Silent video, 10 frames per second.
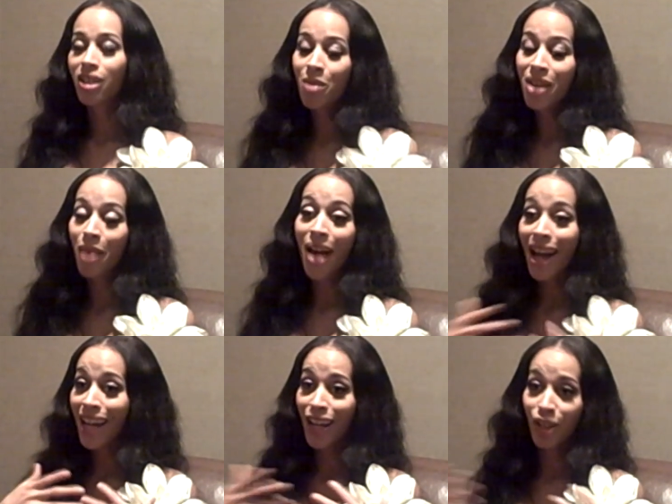sometimes
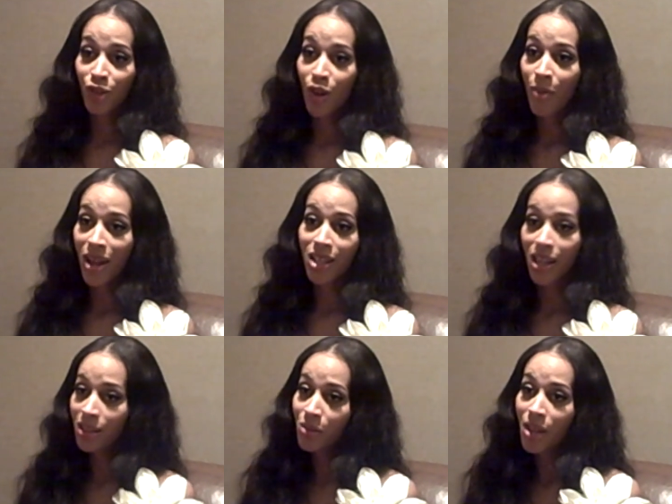I can't control my
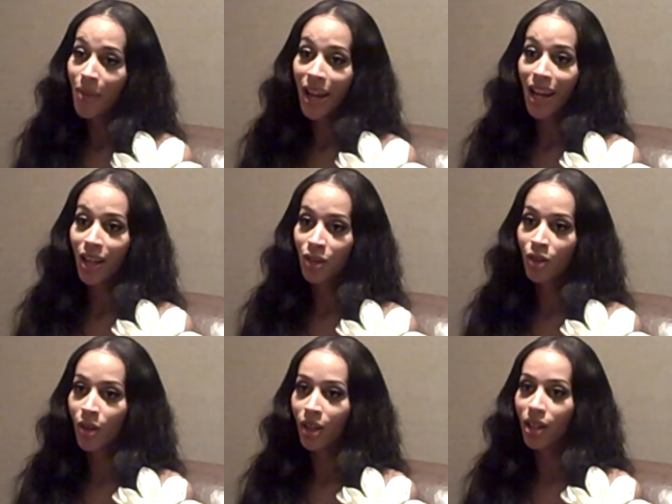time. Sometimes I can't
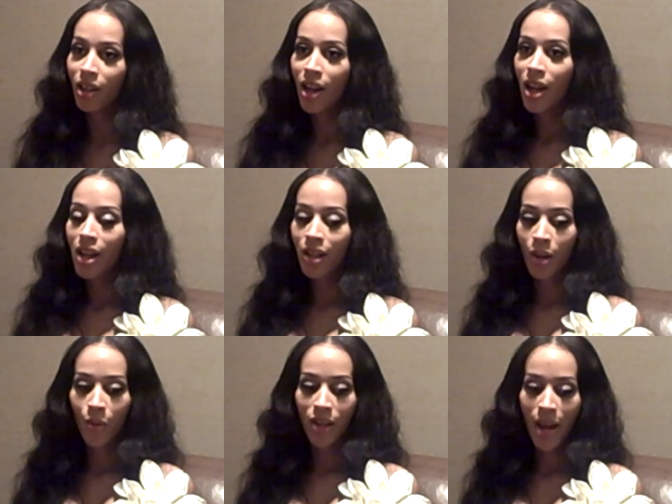control it. You
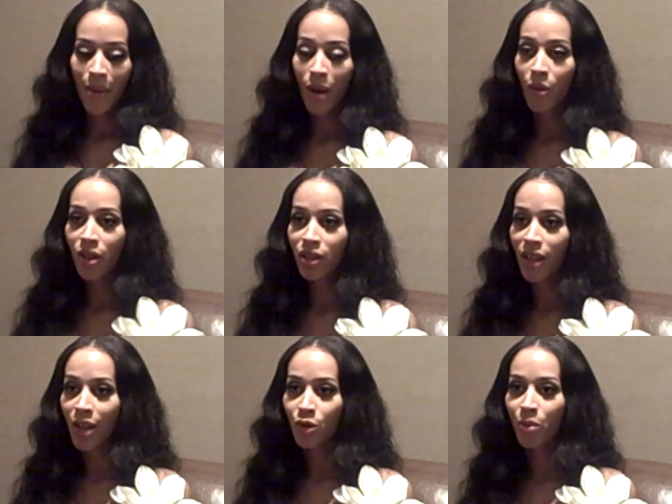know, one day I might want to
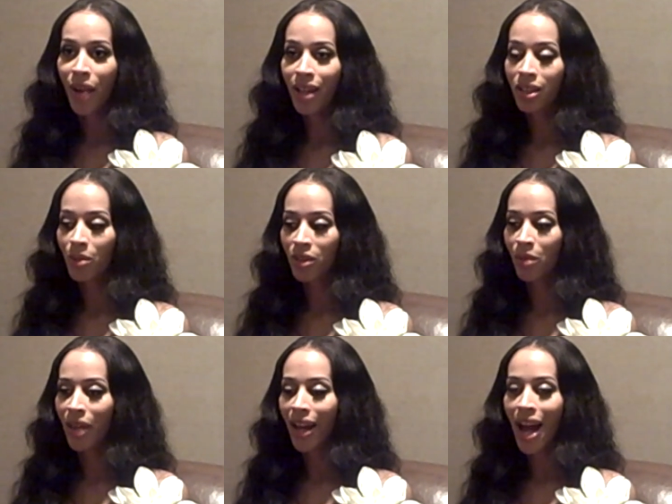sketch or paint something.
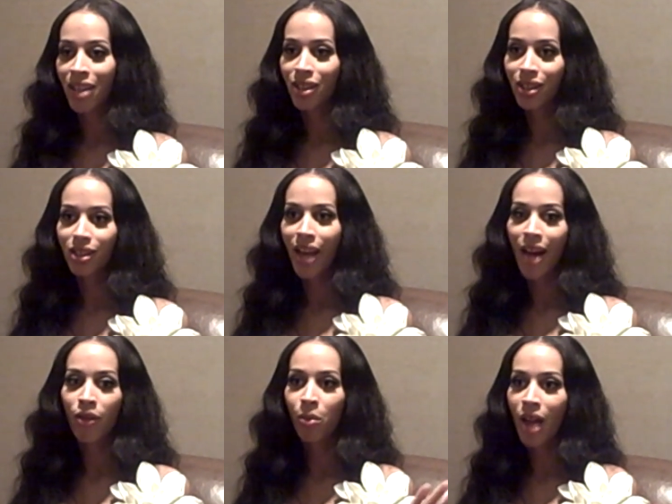I'm like, I just
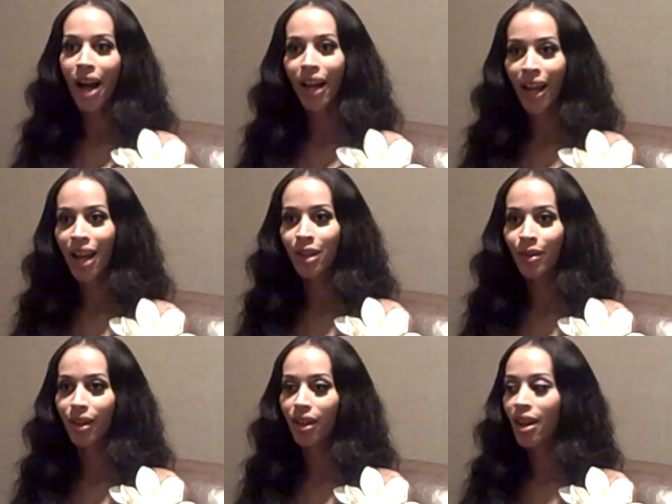have a block. I can't
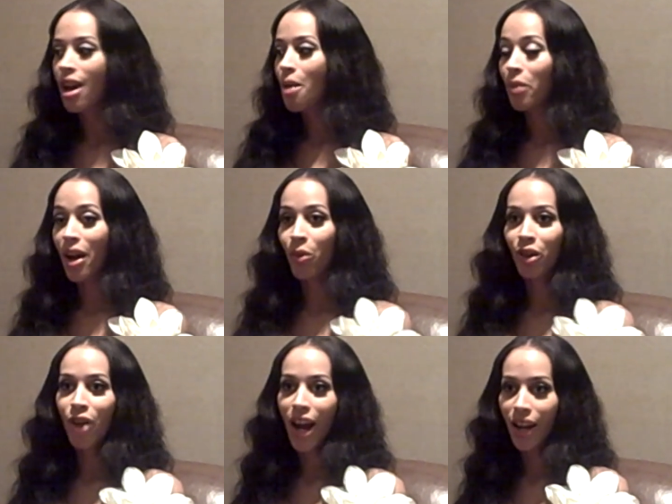do it, but I want
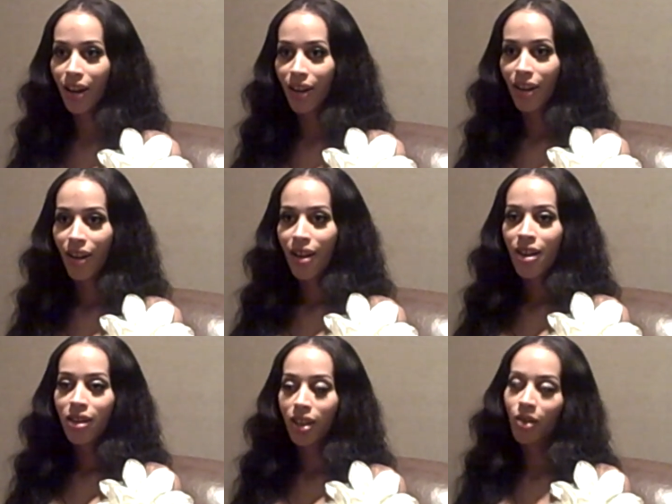to write.
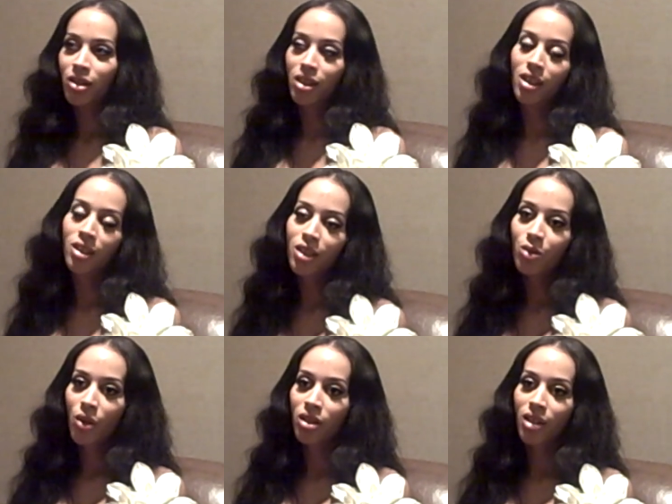So it
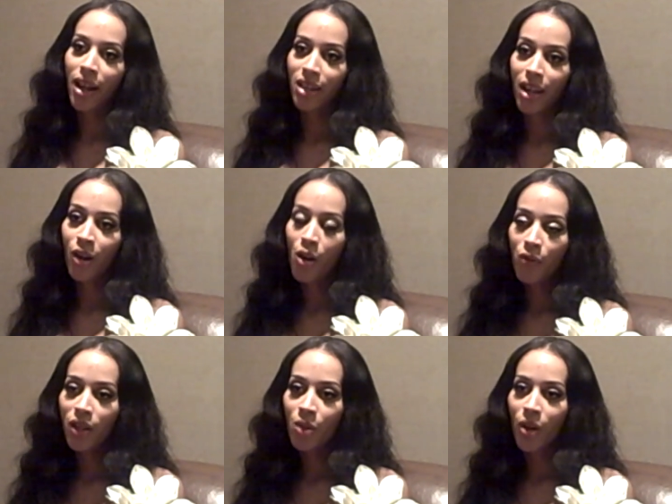just works like that, and
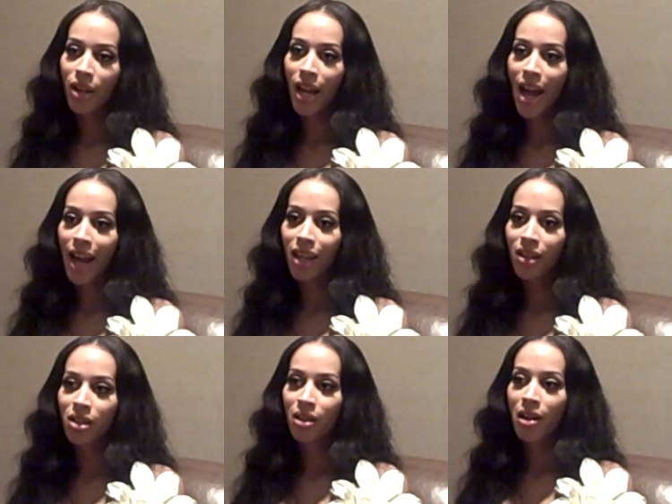hopefully one day I
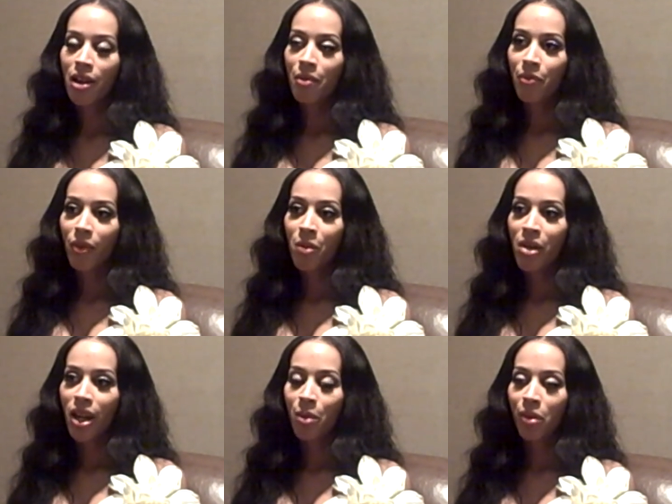can
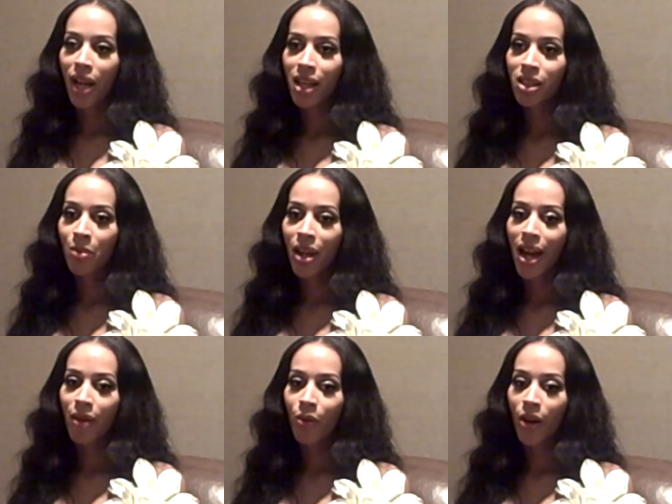be at a place in my
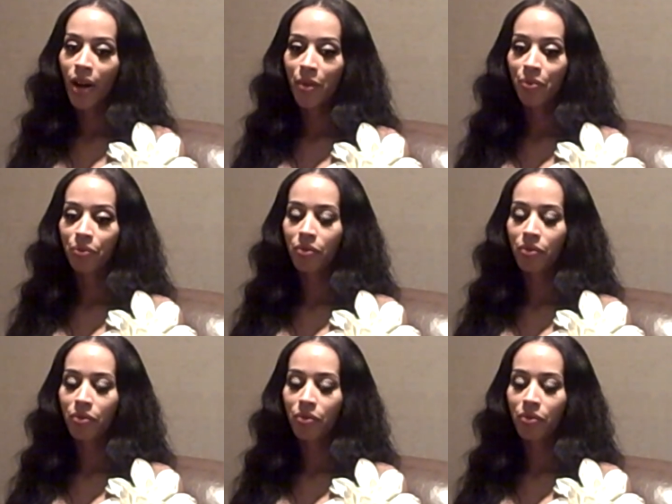life where